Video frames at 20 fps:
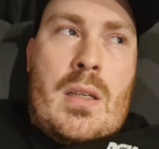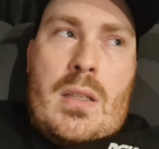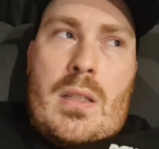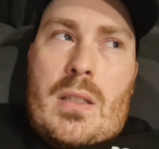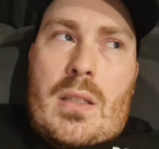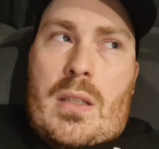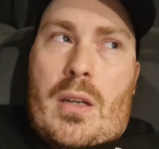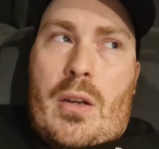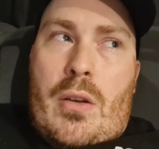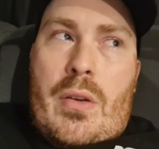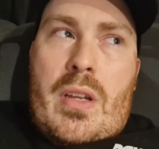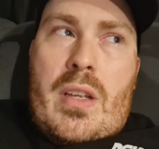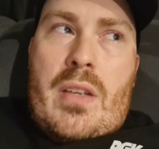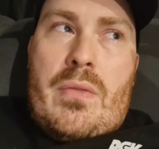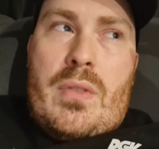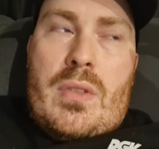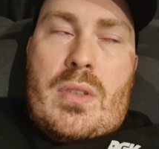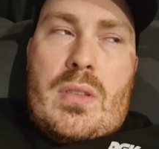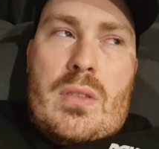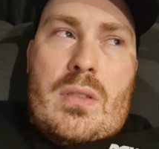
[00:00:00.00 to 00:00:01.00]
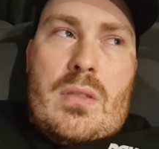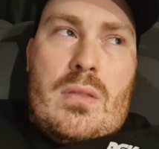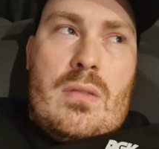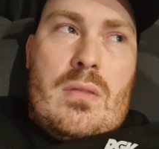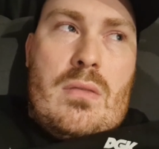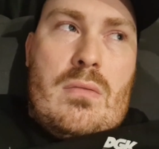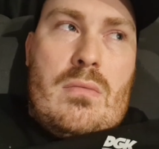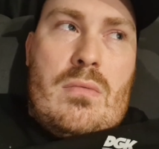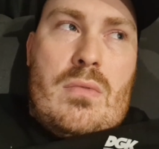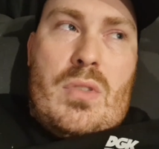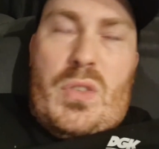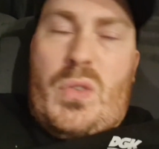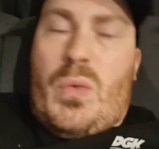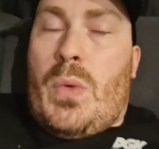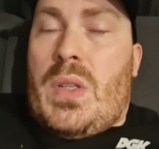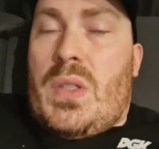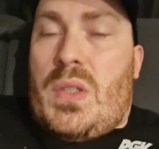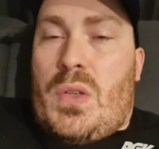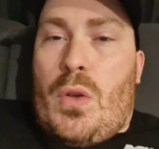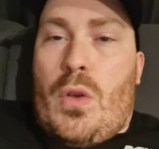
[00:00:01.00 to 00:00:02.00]
you know, even the
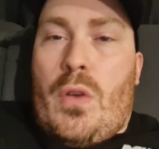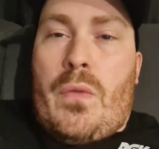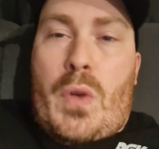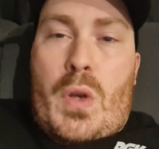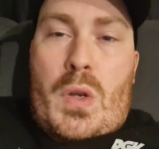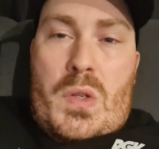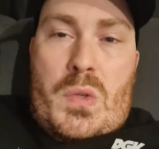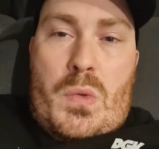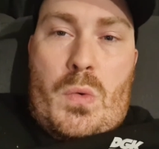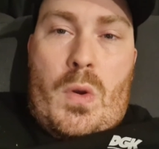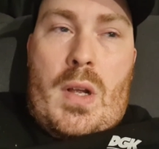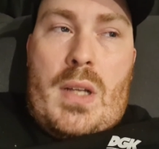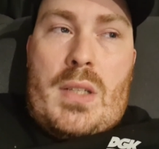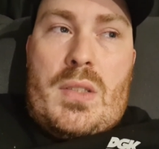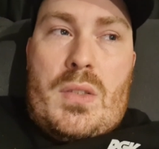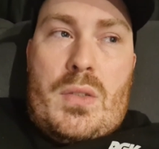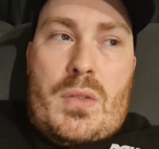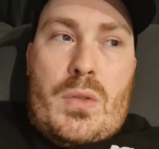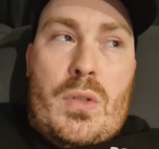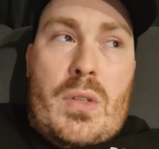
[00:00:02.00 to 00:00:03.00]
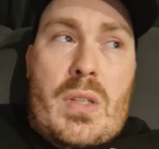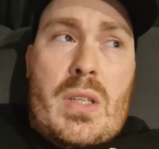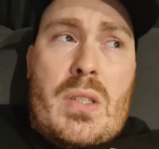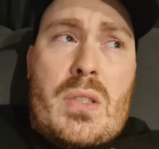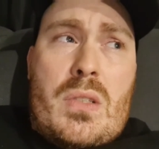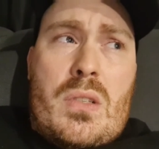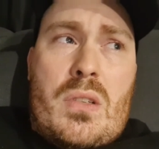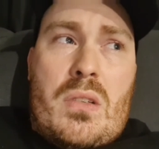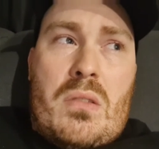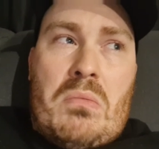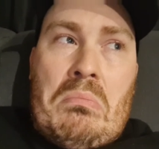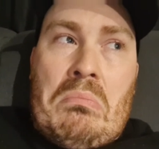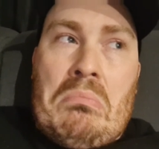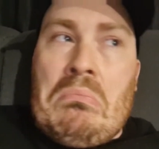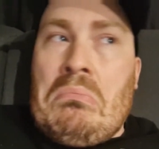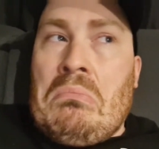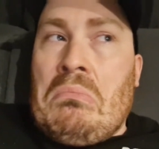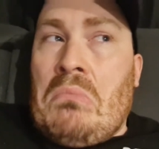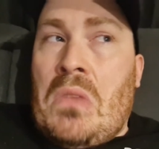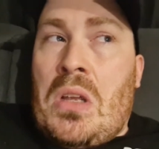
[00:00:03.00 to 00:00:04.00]
twin servos, right, to do this,
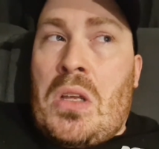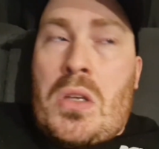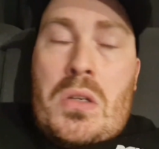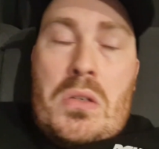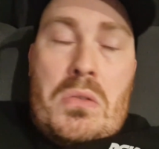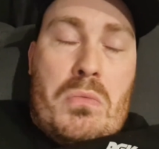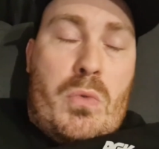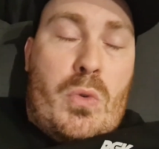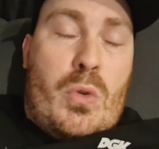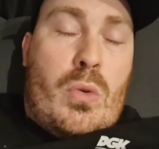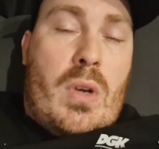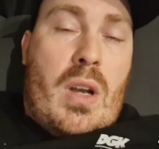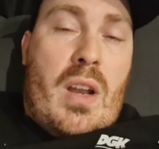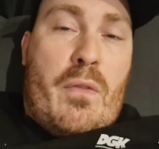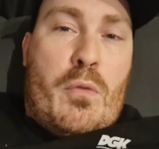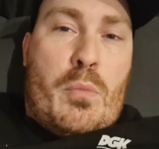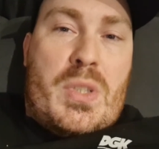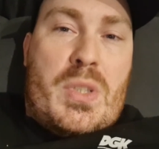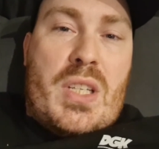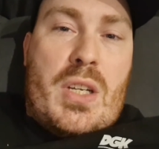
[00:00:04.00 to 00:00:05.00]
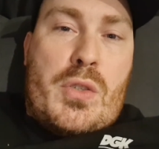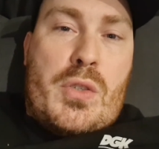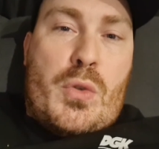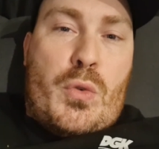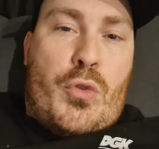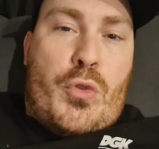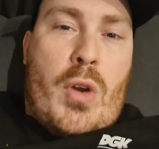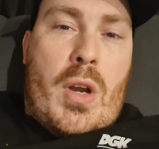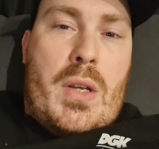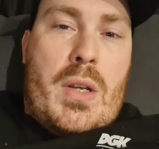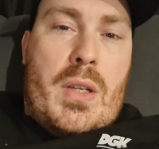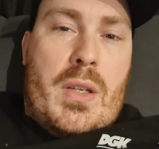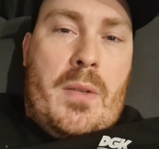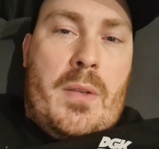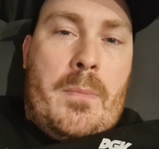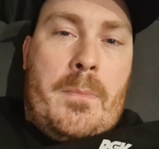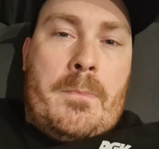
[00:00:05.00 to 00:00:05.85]
we could have a potential trade here.